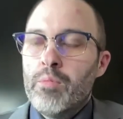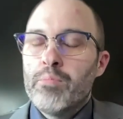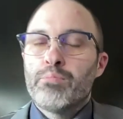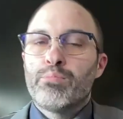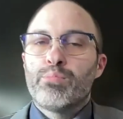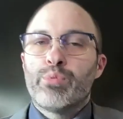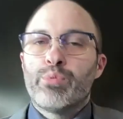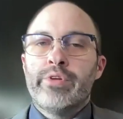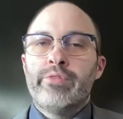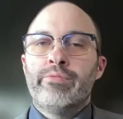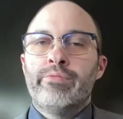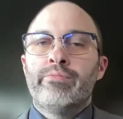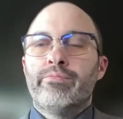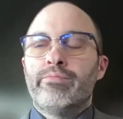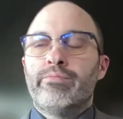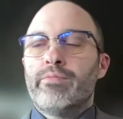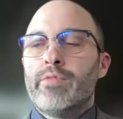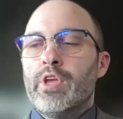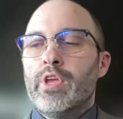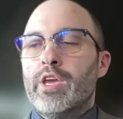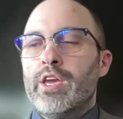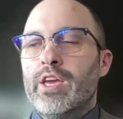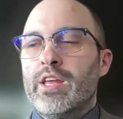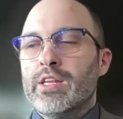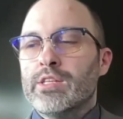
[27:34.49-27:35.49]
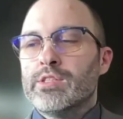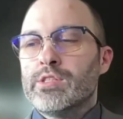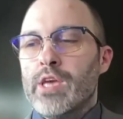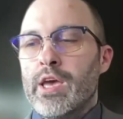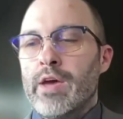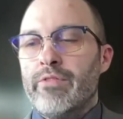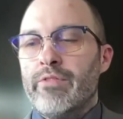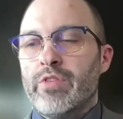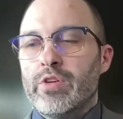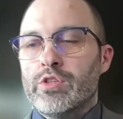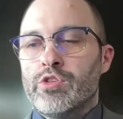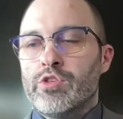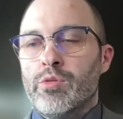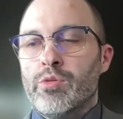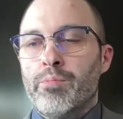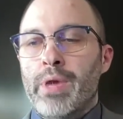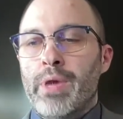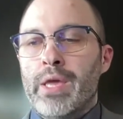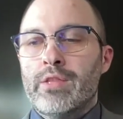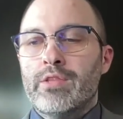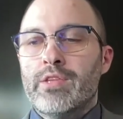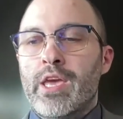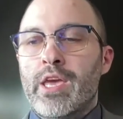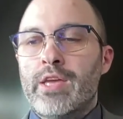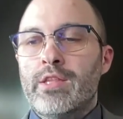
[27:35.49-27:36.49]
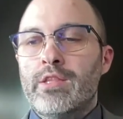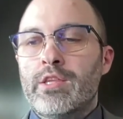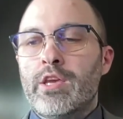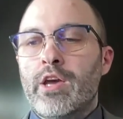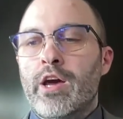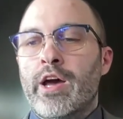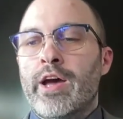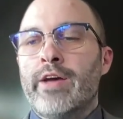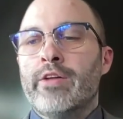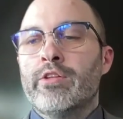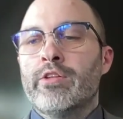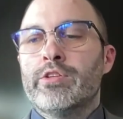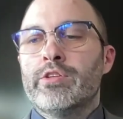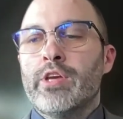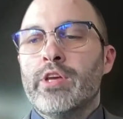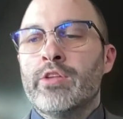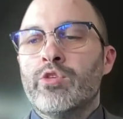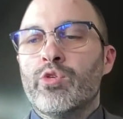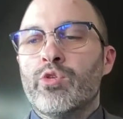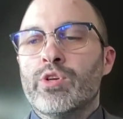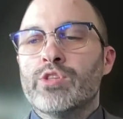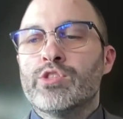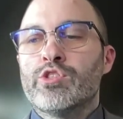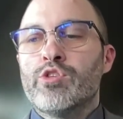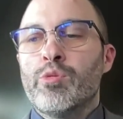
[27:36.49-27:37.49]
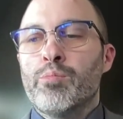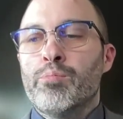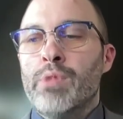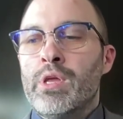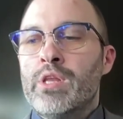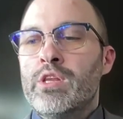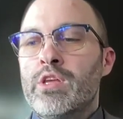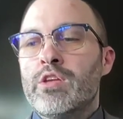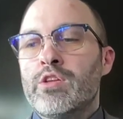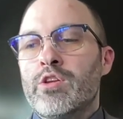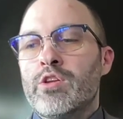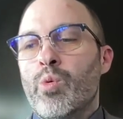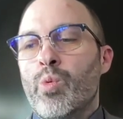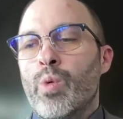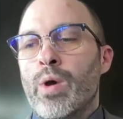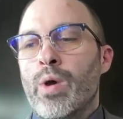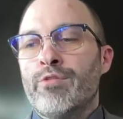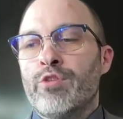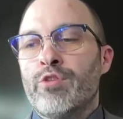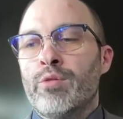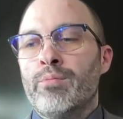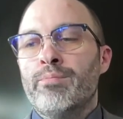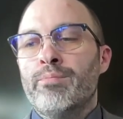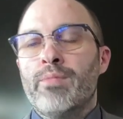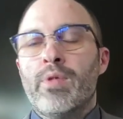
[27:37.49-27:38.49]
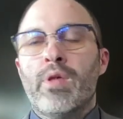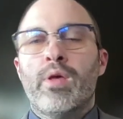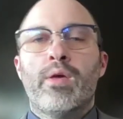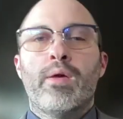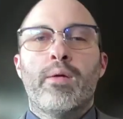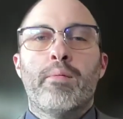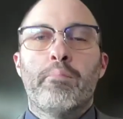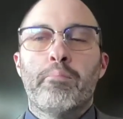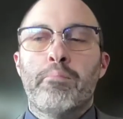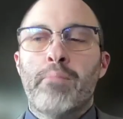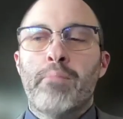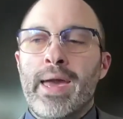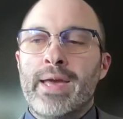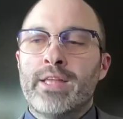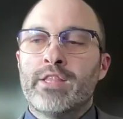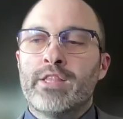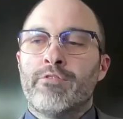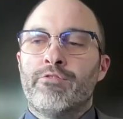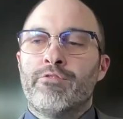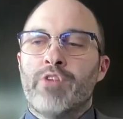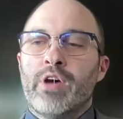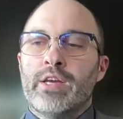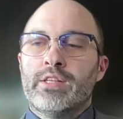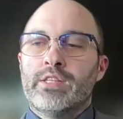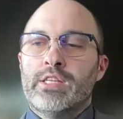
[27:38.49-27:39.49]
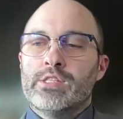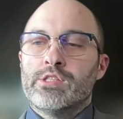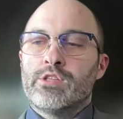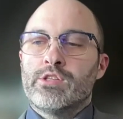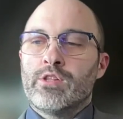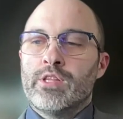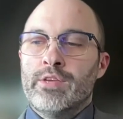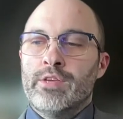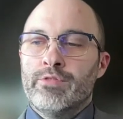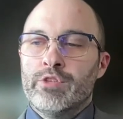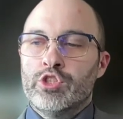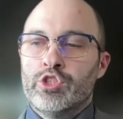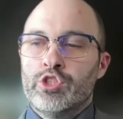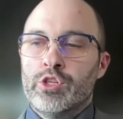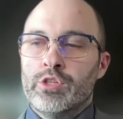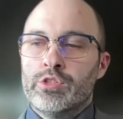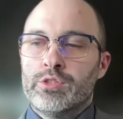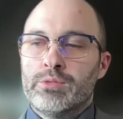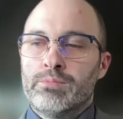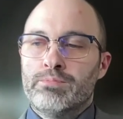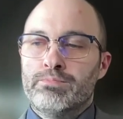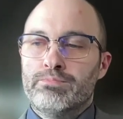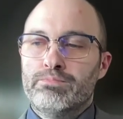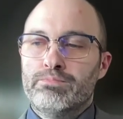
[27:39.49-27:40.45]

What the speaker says: Britain, in its efforts to maintain the island under its dominion, however, magnified these cleavages.